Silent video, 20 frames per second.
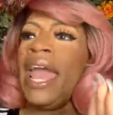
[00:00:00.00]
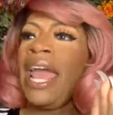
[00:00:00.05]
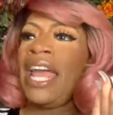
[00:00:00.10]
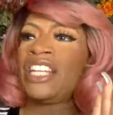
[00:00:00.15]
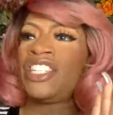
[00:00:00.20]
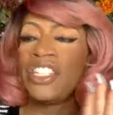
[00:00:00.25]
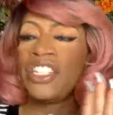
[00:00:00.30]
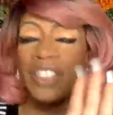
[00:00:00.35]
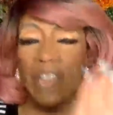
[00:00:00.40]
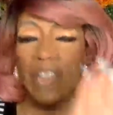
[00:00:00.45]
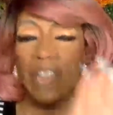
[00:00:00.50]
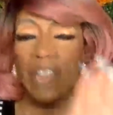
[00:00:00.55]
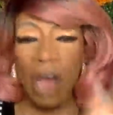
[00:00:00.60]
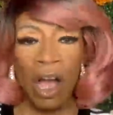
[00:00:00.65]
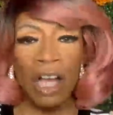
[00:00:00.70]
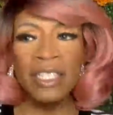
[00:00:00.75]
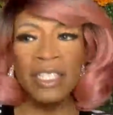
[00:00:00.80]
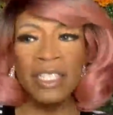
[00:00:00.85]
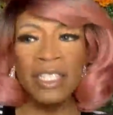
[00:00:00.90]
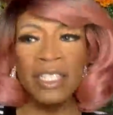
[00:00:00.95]
And she talks
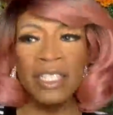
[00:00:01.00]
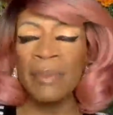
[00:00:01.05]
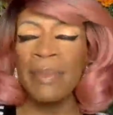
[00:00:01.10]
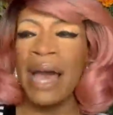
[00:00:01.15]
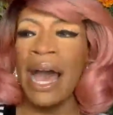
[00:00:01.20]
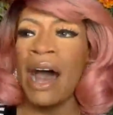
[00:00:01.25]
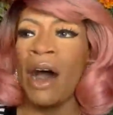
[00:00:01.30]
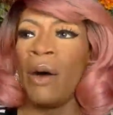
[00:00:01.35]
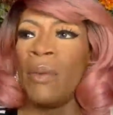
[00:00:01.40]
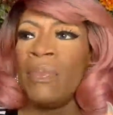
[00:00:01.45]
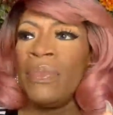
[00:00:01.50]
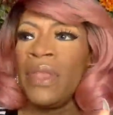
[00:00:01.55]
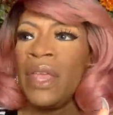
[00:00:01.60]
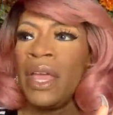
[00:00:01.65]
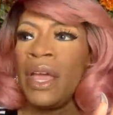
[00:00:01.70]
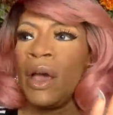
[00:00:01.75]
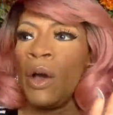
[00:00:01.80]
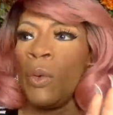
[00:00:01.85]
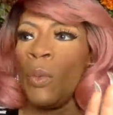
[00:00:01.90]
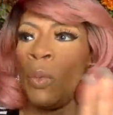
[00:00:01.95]
about
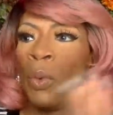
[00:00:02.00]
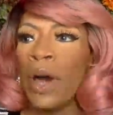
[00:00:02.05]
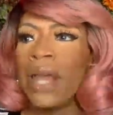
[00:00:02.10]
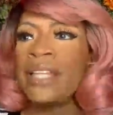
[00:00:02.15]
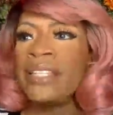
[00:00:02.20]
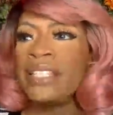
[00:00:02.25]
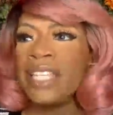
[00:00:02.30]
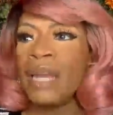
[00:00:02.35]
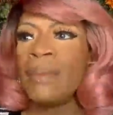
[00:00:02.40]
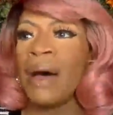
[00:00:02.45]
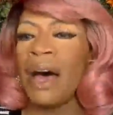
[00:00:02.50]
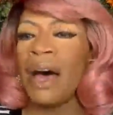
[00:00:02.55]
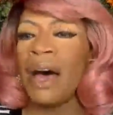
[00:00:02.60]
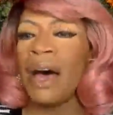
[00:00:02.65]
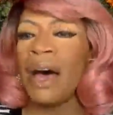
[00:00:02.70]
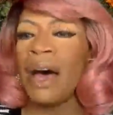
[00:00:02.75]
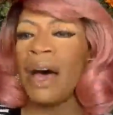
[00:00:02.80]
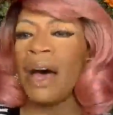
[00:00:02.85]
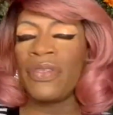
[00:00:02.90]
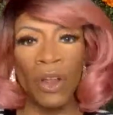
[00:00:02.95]
what is it about the
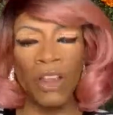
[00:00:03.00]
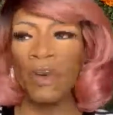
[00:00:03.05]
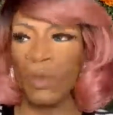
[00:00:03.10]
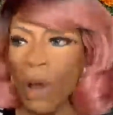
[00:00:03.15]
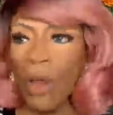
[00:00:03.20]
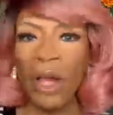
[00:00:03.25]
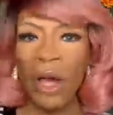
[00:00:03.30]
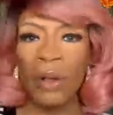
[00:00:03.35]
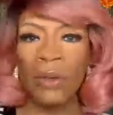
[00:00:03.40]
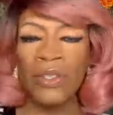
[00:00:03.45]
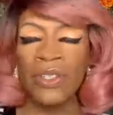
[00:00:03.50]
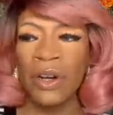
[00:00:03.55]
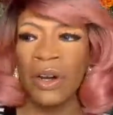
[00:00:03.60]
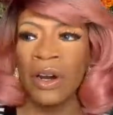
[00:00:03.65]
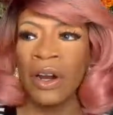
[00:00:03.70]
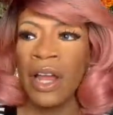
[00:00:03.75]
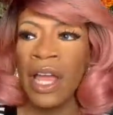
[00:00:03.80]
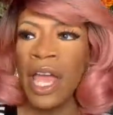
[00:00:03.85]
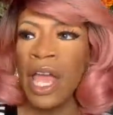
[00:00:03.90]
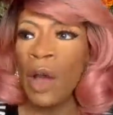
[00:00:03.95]
thrill of a roller
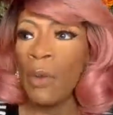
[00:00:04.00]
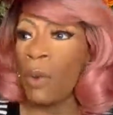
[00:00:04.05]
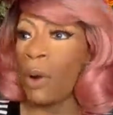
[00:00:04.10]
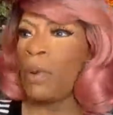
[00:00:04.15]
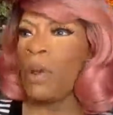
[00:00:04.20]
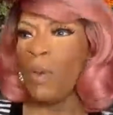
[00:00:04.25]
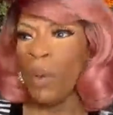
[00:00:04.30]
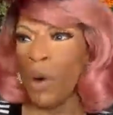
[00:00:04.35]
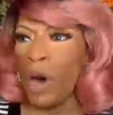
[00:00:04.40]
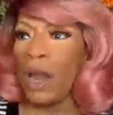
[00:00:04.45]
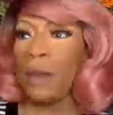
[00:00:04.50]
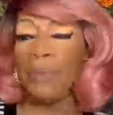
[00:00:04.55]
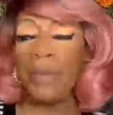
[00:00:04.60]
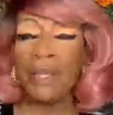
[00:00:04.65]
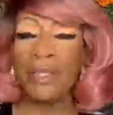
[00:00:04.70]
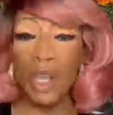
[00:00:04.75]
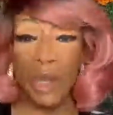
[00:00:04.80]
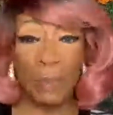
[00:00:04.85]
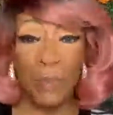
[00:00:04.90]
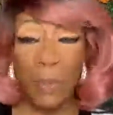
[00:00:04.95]
coaster where we want to
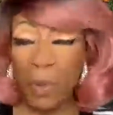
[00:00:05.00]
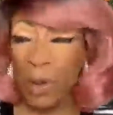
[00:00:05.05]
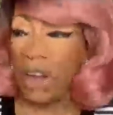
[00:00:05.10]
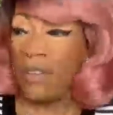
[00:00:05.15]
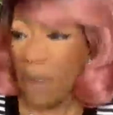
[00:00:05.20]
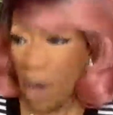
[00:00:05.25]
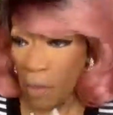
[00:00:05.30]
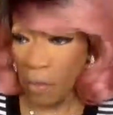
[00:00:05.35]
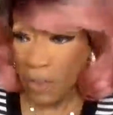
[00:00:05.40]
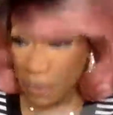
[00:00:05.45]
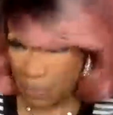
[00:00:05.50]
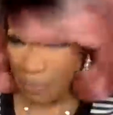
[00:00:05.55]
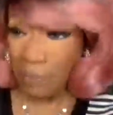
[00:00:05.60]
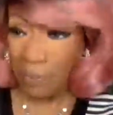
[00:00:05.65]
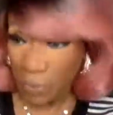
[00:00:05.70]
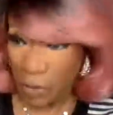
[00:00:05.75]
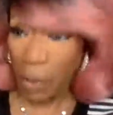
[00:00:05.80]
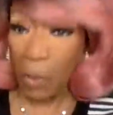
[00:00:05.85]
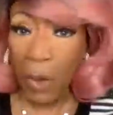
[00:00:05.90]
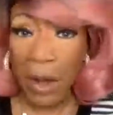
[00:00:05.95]
be to the point of almost
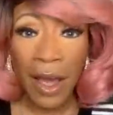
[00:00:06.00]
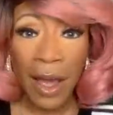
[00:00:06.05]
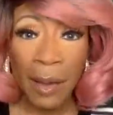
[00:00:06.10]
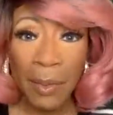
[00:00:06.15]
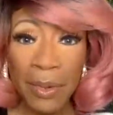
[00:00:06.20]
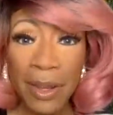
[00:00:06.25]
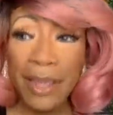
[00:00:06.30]
don't want